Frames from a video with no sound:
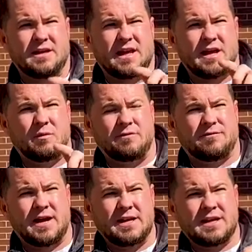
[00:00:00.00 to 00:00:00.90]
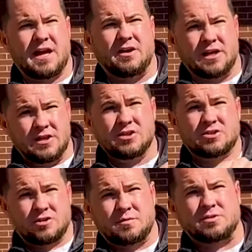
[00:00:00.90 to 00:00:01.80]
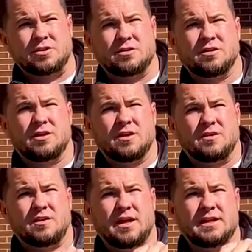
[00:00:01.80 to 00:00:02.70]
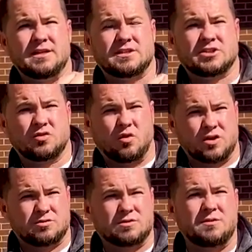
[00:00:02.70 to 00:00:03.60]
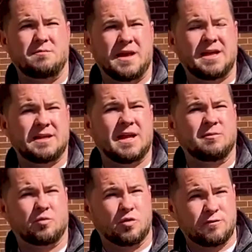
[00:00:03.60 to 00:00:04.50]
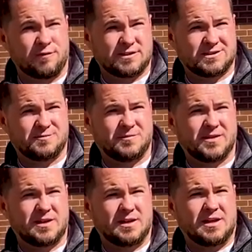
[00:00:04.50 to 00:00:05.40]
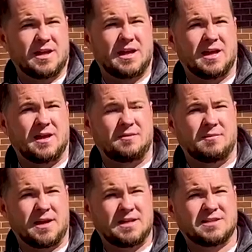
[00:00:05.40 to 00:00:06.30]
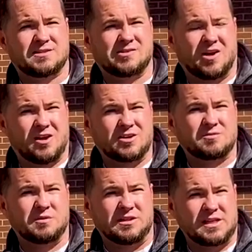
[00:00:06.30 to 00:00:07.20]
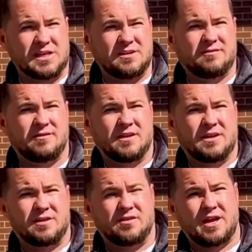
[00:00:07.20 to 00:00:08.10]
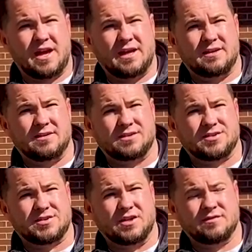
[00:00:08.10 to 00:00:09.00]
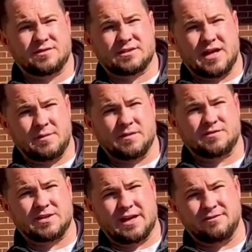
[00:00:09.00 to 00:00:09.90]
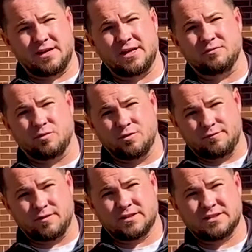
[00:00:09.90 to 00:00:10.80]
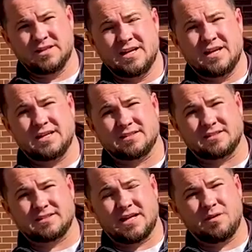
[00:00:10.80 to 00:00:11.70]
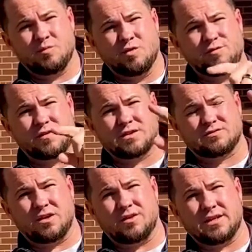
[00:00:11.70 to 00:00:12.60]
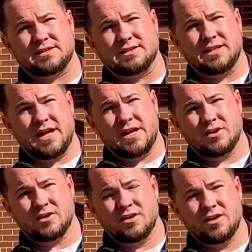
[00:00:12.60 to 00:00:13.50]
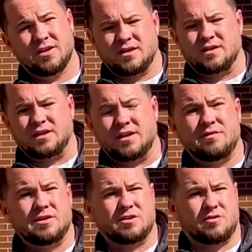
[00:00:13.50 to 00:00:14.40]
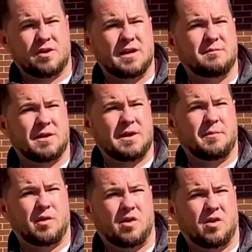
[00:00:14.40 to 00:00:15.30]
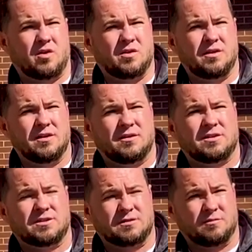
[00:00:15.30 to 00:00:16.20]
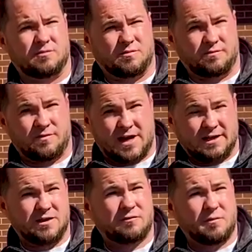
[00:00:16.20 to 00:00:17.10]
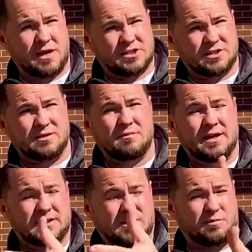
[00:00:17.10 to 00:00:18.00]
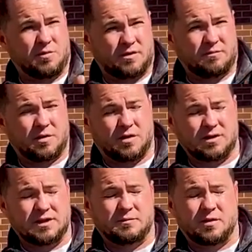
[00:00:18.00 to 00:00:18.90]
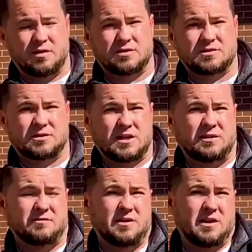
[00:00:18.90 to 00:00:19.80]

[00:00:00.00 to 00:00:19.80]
And we find out in the scripture that his source was a man named Rufus. And many scholars believe that the son of Simon of Cyrene, Rufus, is the same Rufus that's later given credit by Paul to some vital information that makes up one of Paul's kind of